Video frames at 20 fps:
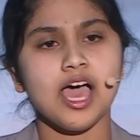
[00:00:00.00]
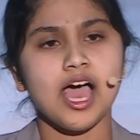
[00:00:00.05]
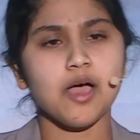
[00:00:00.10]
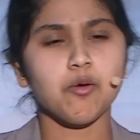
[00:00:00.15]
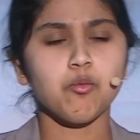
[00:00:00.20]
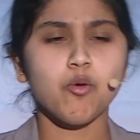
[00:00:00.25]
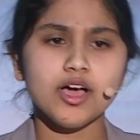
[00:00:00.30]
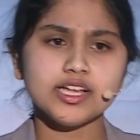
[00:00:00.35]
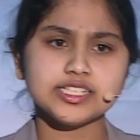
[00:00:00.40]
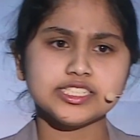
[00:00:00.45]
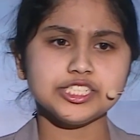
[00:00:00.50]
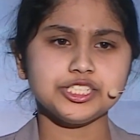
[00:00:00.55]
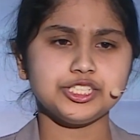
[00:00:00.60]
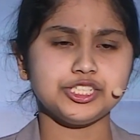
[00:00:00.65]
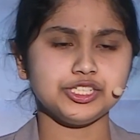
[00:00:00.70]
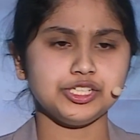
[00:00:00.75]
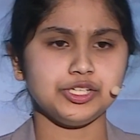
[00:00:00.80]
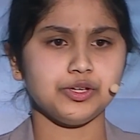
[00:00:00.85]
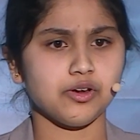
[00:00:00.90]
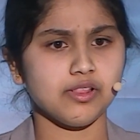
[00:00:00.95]
I wanted
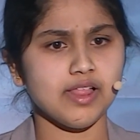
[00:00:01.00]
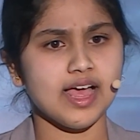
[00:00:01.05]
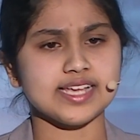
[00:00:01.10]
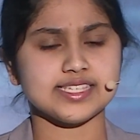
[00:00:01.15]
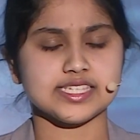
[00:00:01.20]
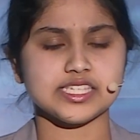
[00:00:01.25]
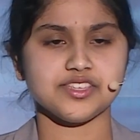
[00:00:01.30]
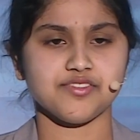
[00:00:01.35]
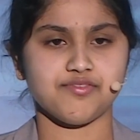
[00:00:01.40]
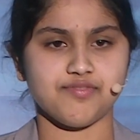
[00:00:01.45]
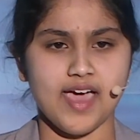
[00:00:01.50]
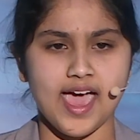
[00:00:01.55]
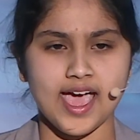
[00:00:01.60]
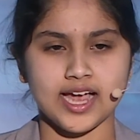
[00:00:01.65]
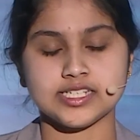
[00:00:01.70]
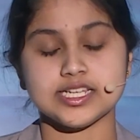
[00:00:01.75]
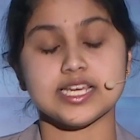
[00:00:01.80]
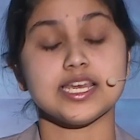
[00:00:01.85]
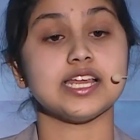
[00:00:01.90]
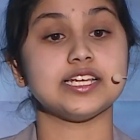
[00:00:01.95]
to utilize this
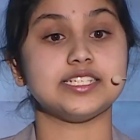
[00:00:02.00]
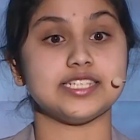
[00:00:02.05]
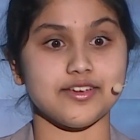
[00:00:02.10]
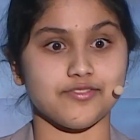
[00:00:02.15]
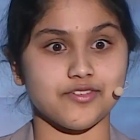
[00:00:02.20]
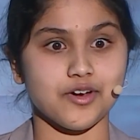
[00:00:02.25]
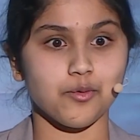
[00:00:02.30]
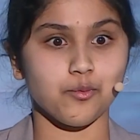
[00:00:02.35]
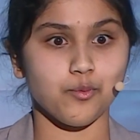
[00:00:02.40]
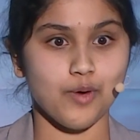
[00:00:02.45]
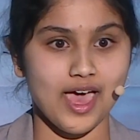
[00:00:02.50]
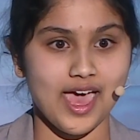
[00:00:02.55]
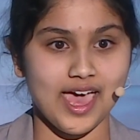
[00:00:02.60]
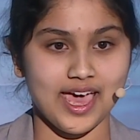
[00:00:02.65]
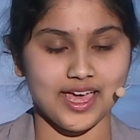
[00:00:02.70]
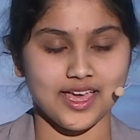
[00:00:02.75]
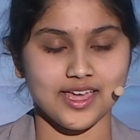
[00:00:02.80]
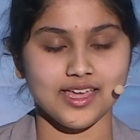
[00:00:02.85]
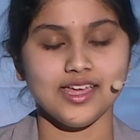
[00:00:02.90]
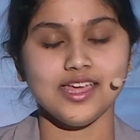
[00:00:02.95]
effect in a different
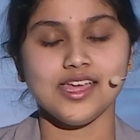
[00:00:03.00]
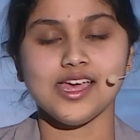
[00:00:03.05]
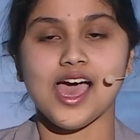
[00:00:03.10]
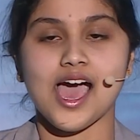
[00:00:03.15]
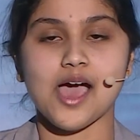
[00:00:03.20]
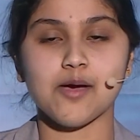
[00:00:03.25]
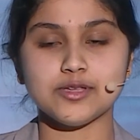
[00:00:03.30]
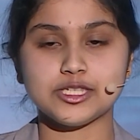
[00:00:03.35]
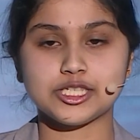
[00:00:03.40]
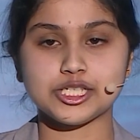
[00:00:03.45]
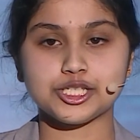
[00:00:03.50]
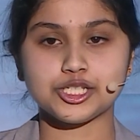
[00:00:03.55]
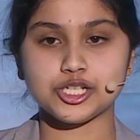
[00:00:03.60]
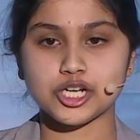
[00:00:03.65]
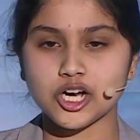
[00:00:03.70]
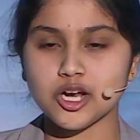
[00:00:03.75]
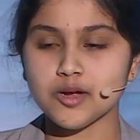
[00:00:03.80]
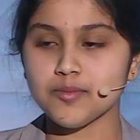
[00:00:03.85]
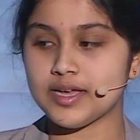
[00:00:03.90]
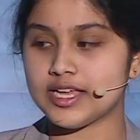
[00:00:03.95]
way. I was
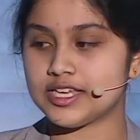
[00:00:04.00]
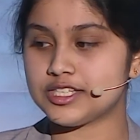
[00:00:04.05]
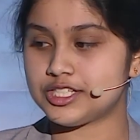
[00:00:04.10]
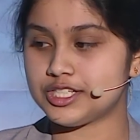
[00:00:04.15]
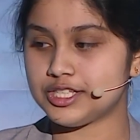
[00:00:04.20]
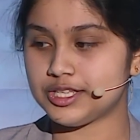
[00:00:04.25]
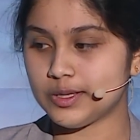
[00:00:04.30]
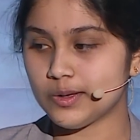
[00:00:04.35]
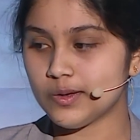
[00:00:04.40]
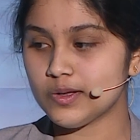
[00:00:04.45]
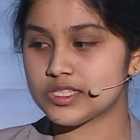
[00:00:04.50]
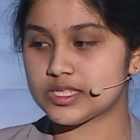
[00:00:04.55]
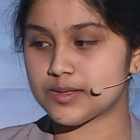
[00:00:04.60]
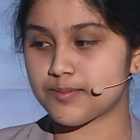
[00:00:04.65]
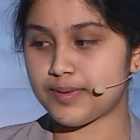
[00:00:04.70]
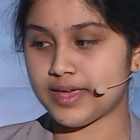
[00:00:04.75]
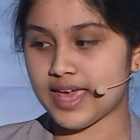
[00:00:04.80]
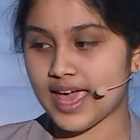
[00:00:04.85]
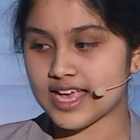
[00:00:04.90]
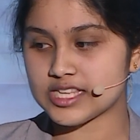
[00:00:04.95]
determined to use the
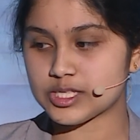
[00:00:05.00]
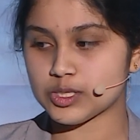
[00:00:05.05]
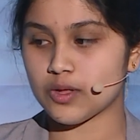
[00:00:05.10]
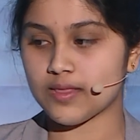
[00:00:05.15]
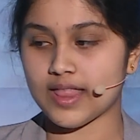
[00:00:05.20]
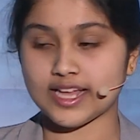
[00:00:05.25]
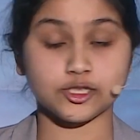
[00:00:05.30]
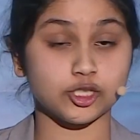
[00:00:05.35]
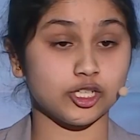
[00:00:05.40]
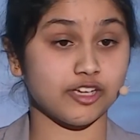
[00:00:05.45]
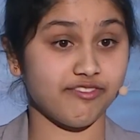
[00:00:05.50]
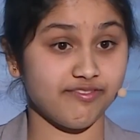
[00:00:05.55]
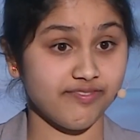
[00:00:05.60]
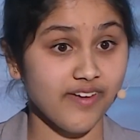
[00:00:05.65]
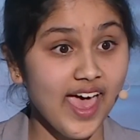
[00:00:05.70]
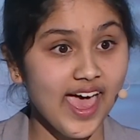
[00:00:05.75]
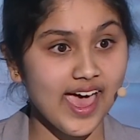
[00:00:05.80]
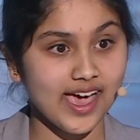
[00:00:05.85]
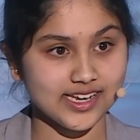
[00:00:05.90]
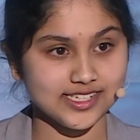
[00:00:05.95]
piezoelectric
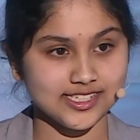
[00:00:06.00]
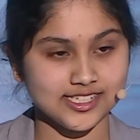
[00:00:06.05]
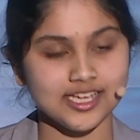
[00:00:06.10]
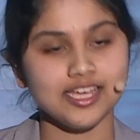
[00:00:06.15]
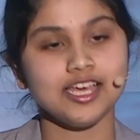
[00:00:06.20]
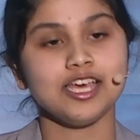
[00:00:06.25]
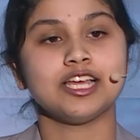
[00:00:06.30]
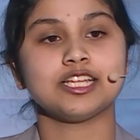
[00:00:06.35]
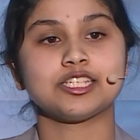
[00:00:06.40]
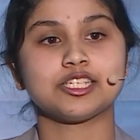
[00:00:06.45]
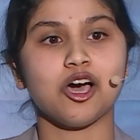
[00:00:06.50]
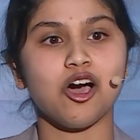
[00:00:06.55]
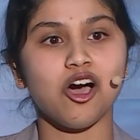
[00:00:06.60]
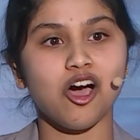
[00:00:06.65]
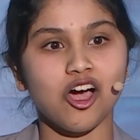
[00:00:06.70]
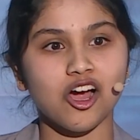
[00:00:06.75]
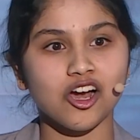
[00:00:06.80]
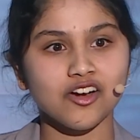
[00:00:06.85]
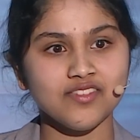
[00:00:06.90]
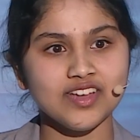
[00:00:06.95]
effect to
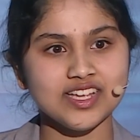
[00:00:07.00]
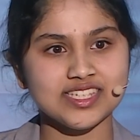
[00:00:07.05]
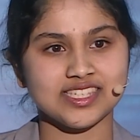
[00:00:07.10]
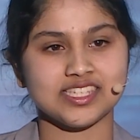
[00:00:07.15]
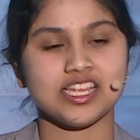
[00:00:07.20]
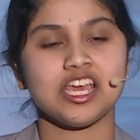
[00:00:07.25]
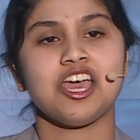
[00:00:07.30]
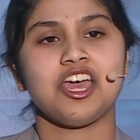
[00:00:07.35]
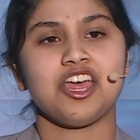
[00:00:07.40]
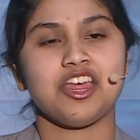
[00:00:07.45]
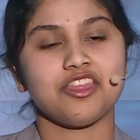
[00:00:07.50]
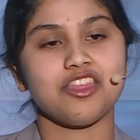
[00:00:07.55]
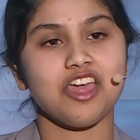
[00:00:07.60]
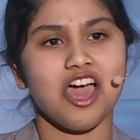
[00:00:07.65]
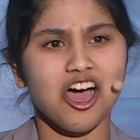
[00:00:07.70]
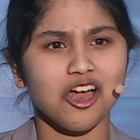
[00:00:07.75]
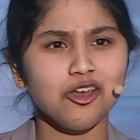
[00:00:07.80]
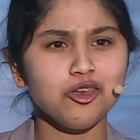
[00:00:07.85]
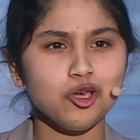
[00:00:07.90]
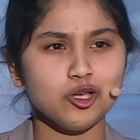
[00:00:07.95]
harvest the
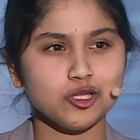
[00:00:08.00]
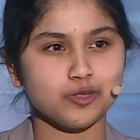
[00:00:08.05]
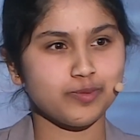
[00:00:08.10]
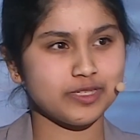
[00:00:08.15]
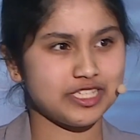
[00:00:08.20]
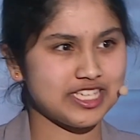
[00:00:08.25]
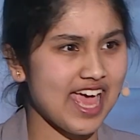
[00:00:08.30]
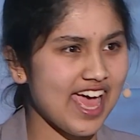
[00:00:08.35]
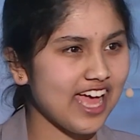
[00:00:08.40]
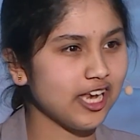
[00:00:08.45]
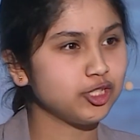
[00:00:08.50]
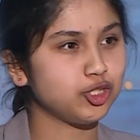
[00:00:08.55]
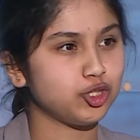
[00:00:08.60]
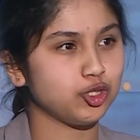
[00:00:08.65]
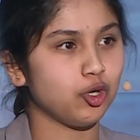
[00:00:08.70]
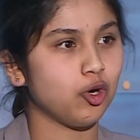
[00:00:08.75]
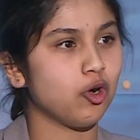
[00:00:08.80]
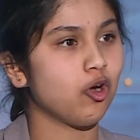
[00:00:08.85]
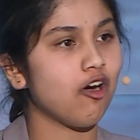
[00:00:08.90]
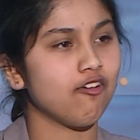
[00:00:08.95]
unused
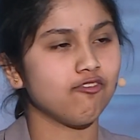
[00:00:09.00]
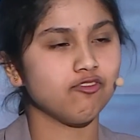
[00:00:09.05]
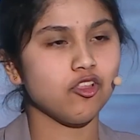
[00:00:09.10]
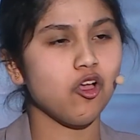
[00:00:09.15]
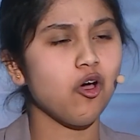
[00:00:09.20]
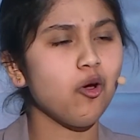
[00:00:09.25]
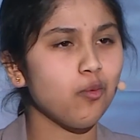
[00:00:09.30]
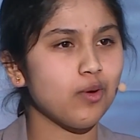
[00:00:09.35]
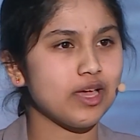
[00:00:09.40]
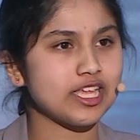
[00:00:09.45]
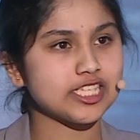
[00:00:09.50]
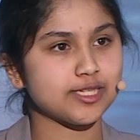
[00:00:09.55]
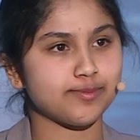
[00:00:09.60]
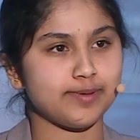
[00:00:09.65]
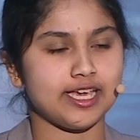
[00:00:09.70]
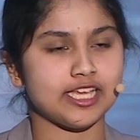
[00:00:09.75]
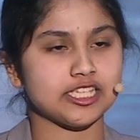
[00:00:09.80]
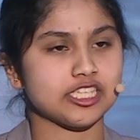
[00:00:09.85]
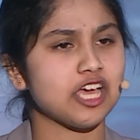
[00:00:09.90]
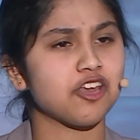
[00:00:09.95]
potential of low wind
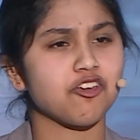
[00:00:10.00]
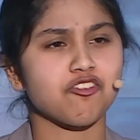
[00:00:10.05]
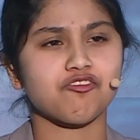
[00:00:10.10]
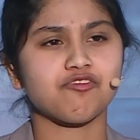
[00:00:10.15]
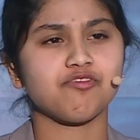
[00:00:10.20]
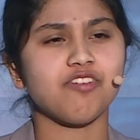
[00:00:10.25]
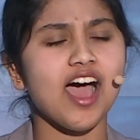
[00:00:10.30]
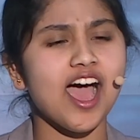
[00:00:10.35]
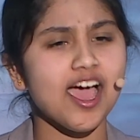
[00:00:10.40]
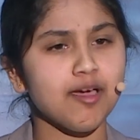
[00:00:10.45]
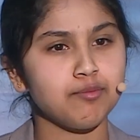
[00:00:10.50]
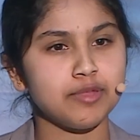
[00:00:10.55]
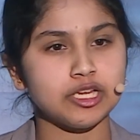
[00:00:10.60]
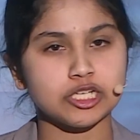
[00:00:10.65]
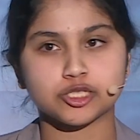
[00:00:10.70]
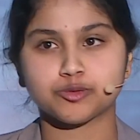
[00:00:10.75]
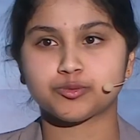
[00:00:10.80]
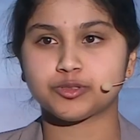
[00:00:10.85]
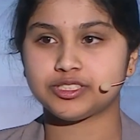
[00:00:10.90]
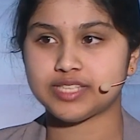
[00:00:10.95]
speeds under 5
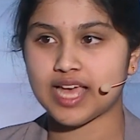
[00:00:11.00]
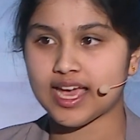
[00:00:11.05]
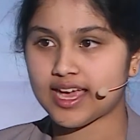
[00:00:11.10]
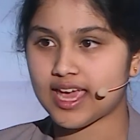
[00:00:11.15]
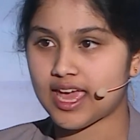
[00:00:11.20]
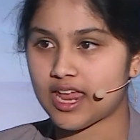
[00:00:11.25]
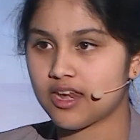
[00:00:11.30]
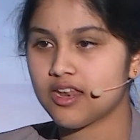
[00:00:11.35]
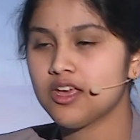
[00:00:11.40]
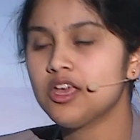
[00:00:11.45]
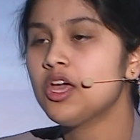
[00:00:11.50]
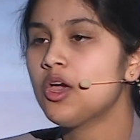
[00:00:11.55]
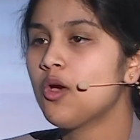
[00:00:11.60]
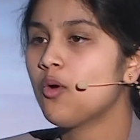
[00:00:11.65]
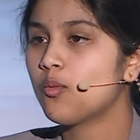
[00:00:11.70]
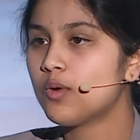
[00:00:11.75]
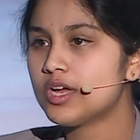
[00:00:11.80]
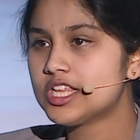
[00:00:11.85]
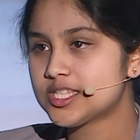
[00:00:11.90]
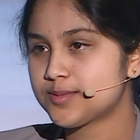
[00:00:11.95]
meters per second,
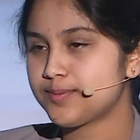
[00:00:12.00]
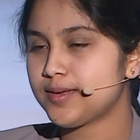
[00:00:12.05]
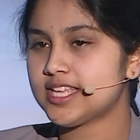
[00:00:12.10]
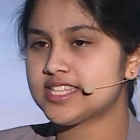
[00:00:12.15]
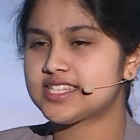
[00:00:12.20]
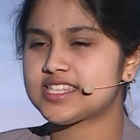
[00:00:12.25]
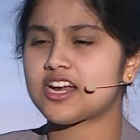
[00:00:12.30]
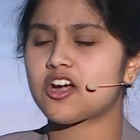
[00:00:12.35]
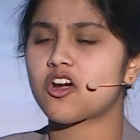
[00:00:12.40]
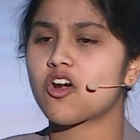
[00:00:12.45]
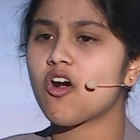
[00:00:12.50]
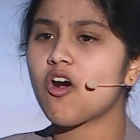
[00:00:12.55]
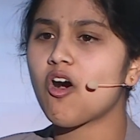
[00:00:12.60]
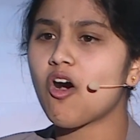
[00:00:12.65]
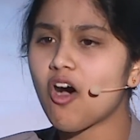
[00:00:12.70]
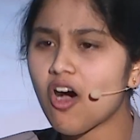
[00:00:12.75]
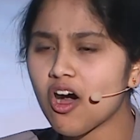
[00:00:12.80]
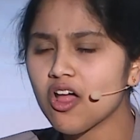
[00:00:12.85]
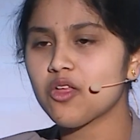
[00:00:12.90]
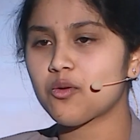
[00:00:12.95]
wind speeds that are
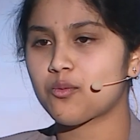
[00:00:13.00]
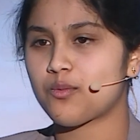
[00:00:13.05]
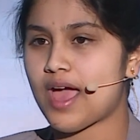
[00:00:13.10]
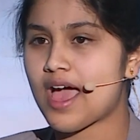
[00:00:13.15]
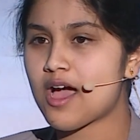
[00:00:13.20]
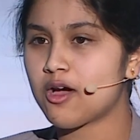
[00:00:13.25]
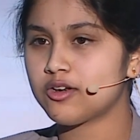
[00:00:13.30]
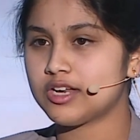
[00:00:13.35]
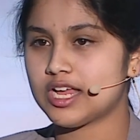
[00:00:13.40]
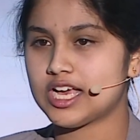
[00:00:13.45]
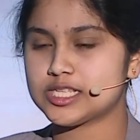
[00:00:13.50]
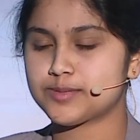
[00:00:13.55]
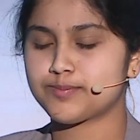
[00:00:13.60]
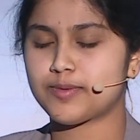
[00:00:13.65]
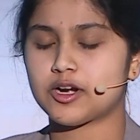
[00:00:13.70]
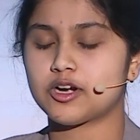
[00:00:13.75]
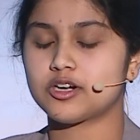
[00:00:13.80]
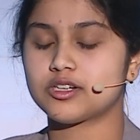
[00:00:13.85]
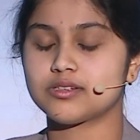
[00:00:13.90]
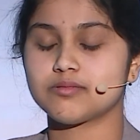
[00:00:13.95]
all around us
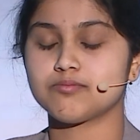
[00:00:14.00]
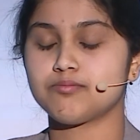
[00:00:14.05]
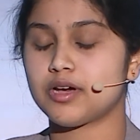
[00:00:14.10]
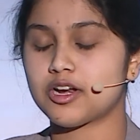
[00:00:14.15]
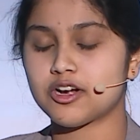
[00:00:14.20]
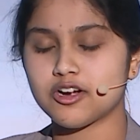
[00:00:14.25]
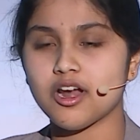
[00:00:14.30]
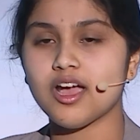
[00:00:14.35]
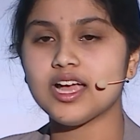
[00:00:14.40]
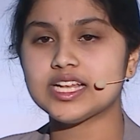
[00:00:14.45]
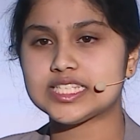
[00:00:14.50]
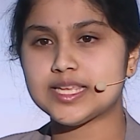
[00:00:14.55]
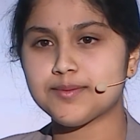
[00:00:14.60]
but are not